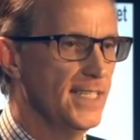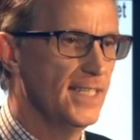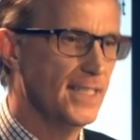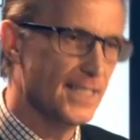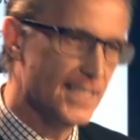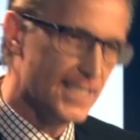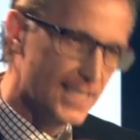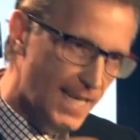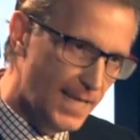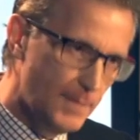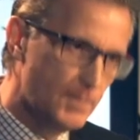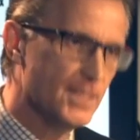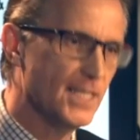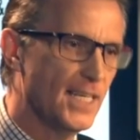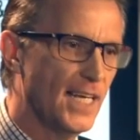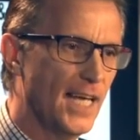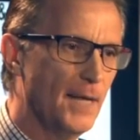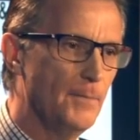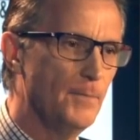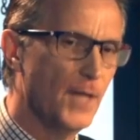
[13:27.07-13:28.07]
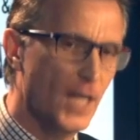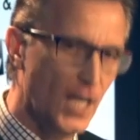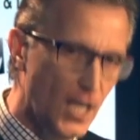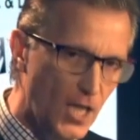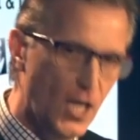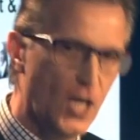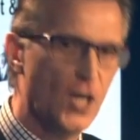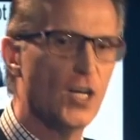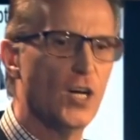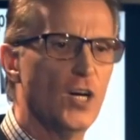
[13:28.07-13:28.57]
and at the same time
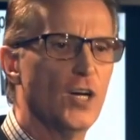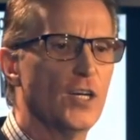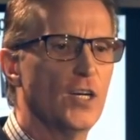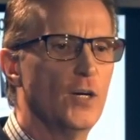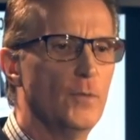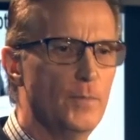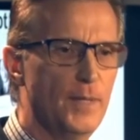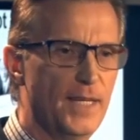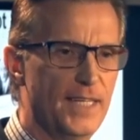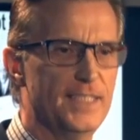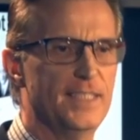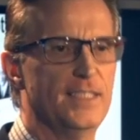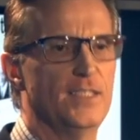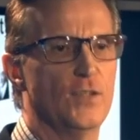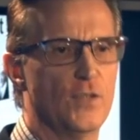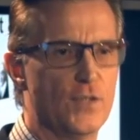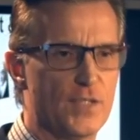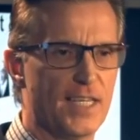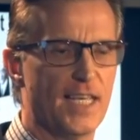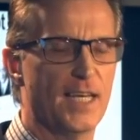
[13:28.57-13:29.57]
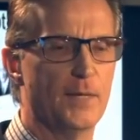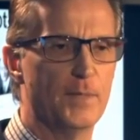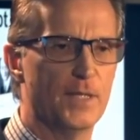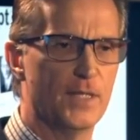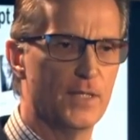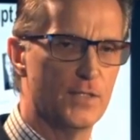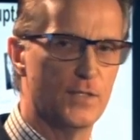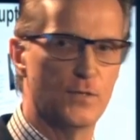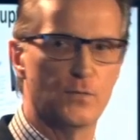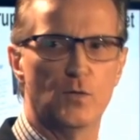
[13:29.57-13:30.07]
lock our competitors out
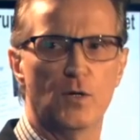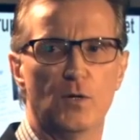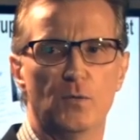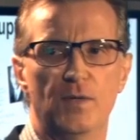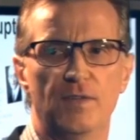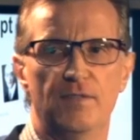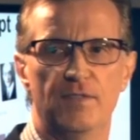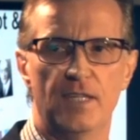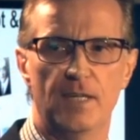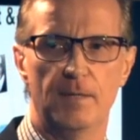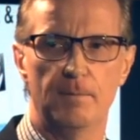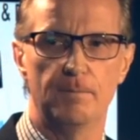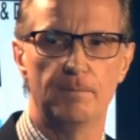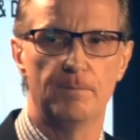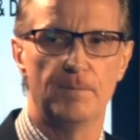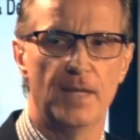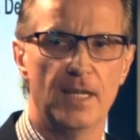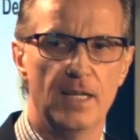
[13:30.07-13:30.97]
because of what we've done.